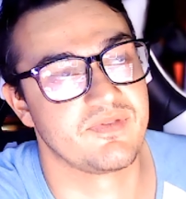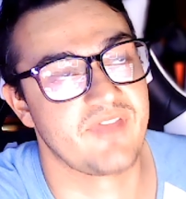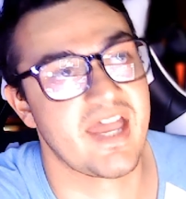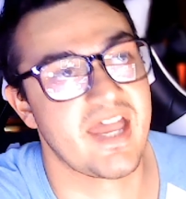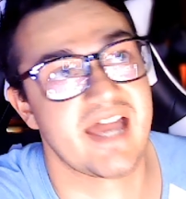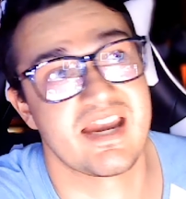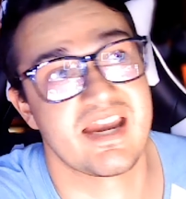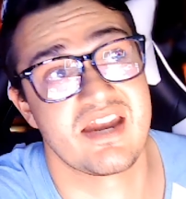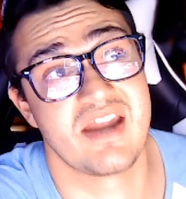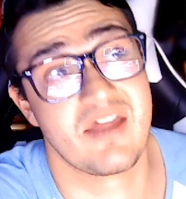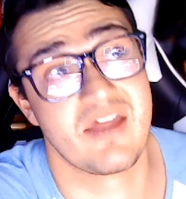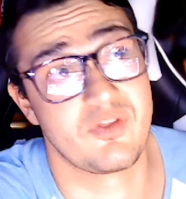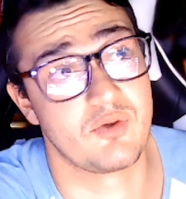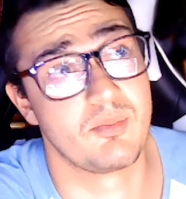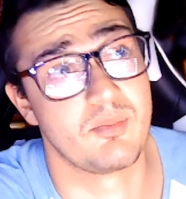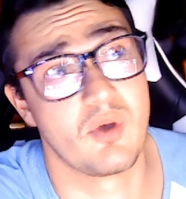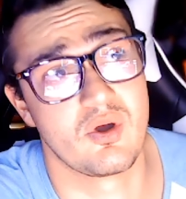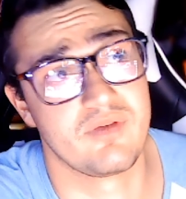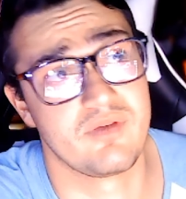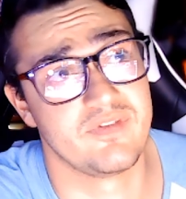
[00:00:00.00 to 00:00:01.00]
If they had another
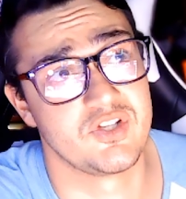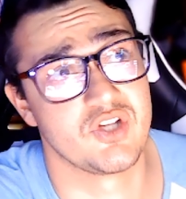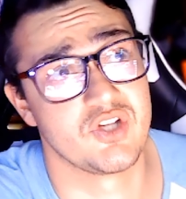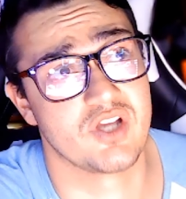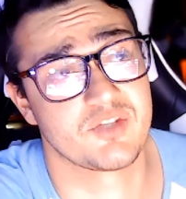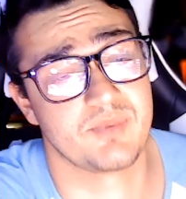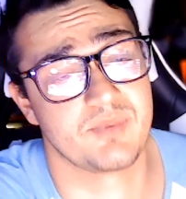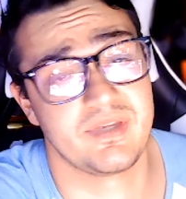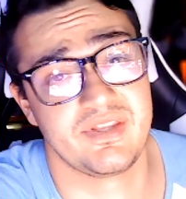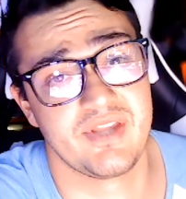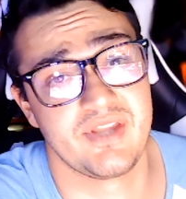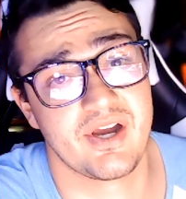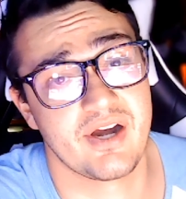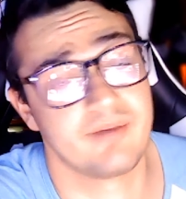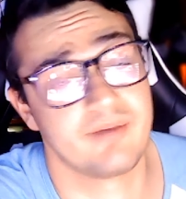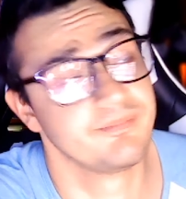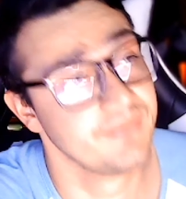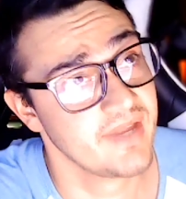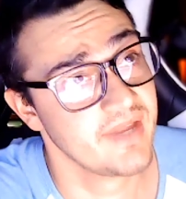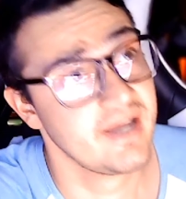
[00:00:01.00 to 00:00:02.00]
mode of adjustment in
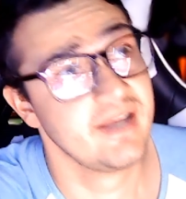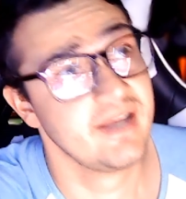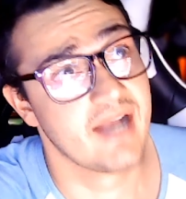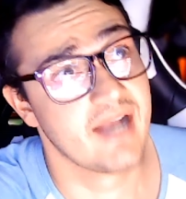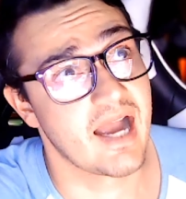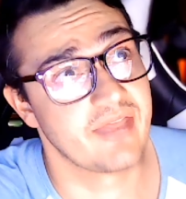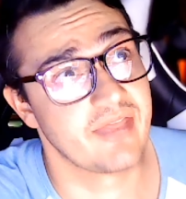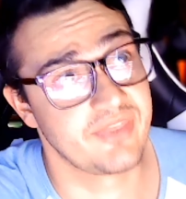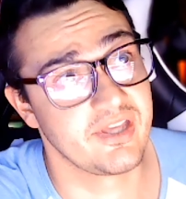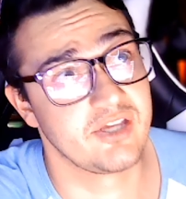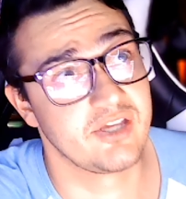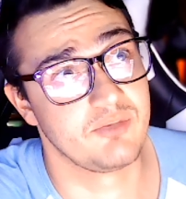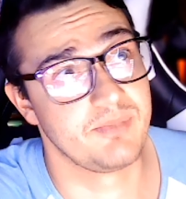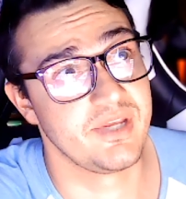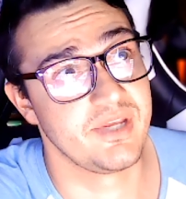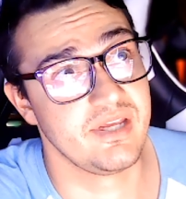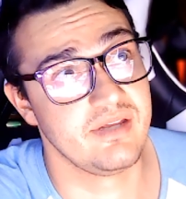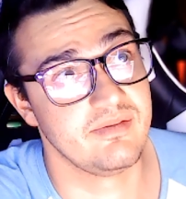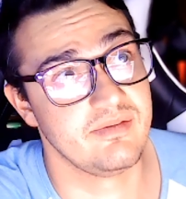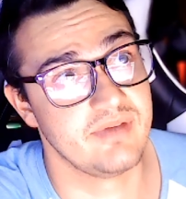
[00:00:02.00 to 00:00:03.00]
there, I think it'd
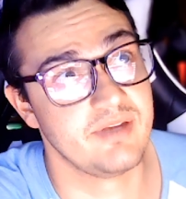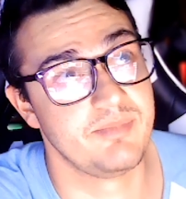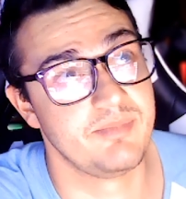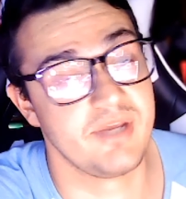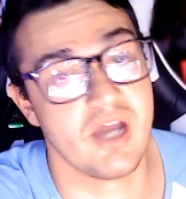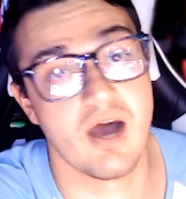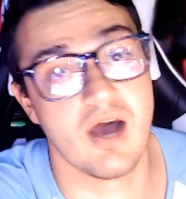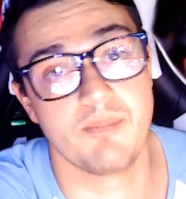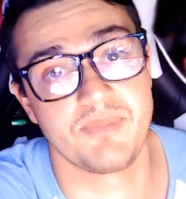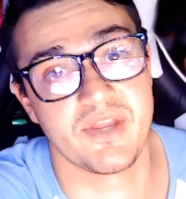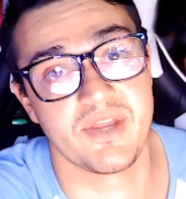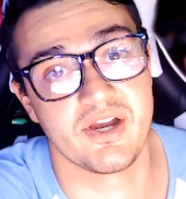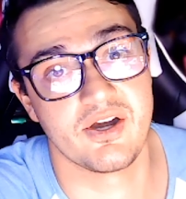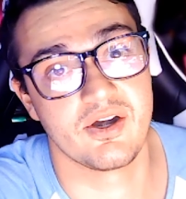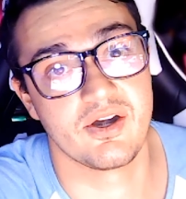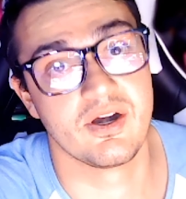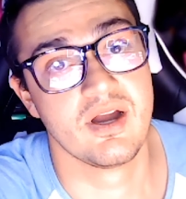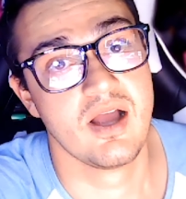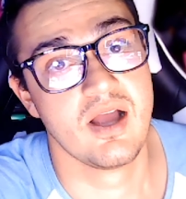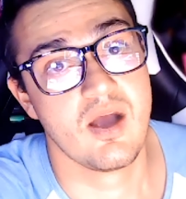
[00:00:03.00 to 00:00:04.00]
be up
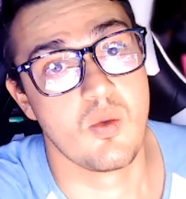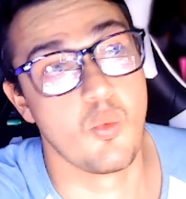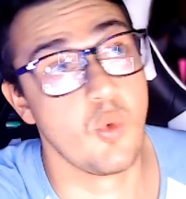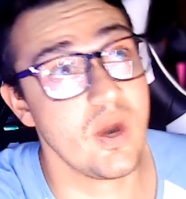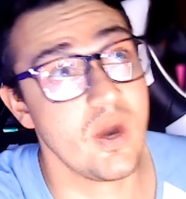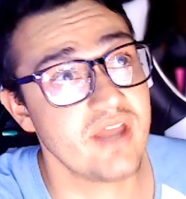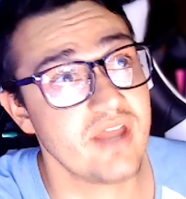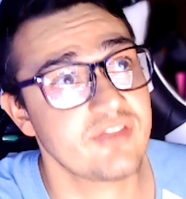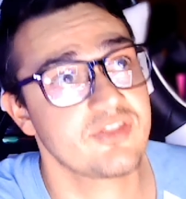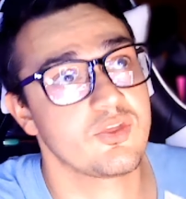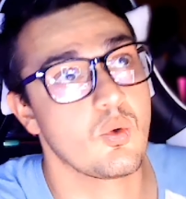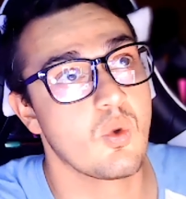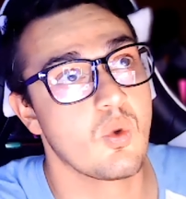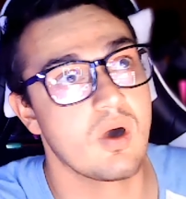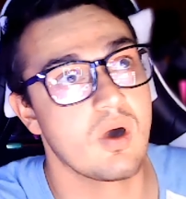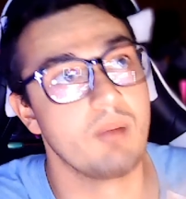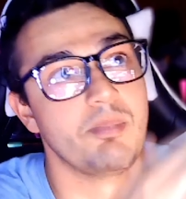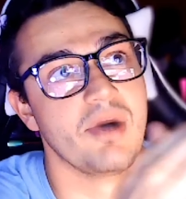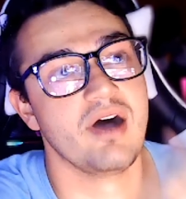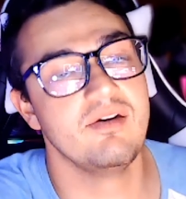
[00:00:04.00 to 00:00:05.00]
there with
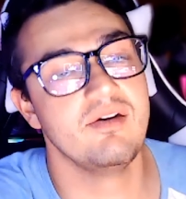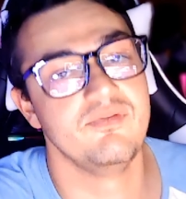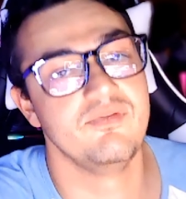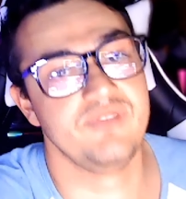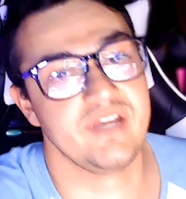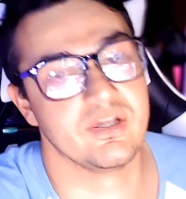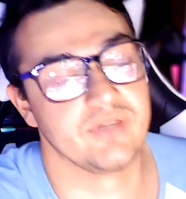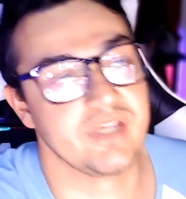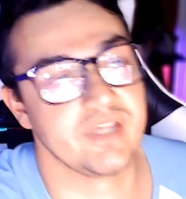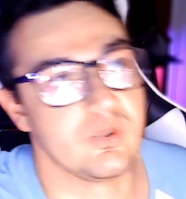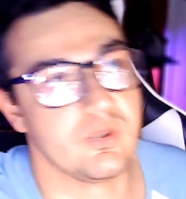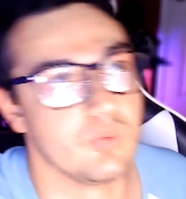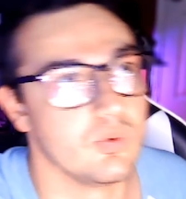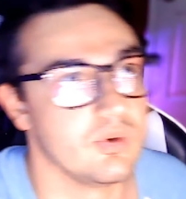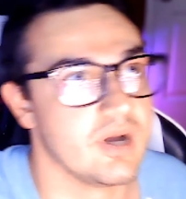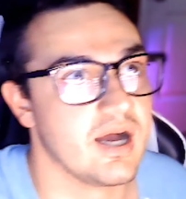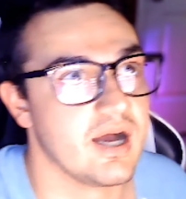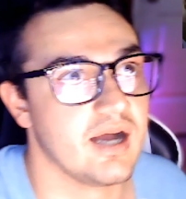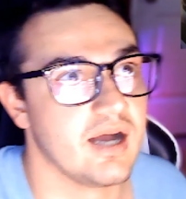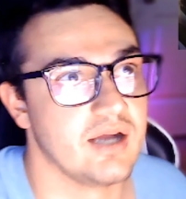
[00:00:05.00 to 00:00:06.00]
or above the
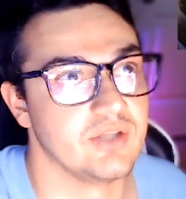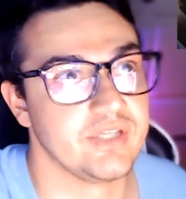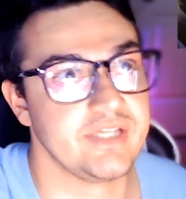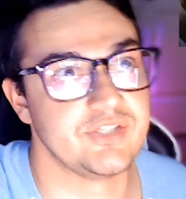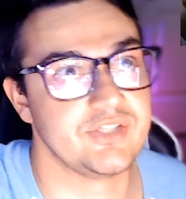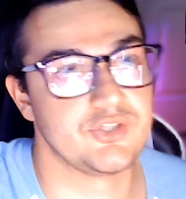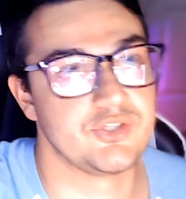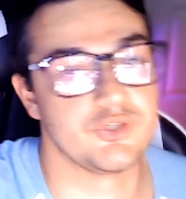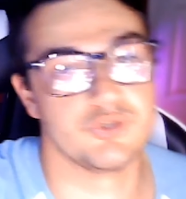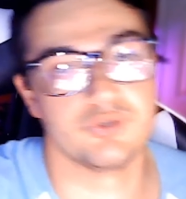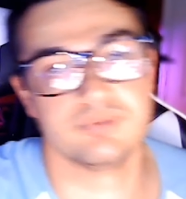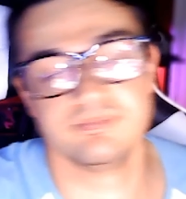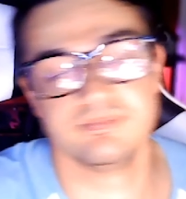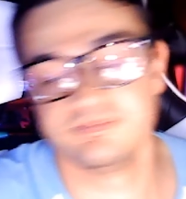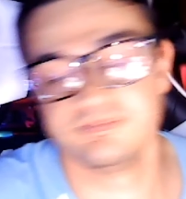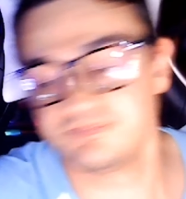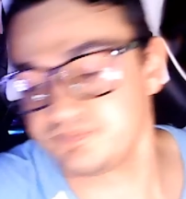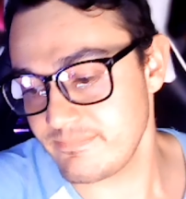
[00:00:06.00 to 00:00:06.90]
Elite 2.